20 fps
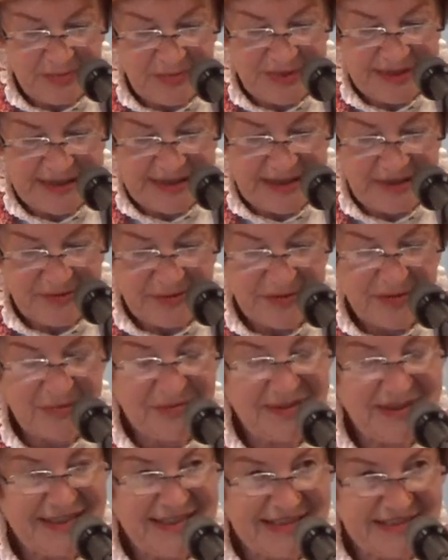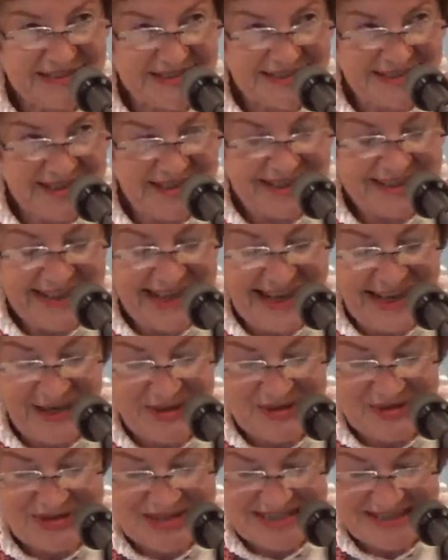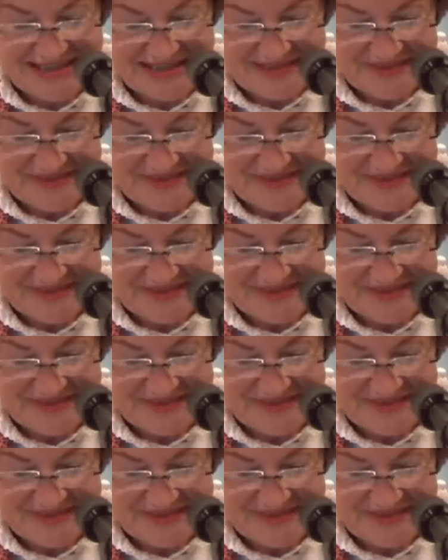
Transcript: being from the inside out.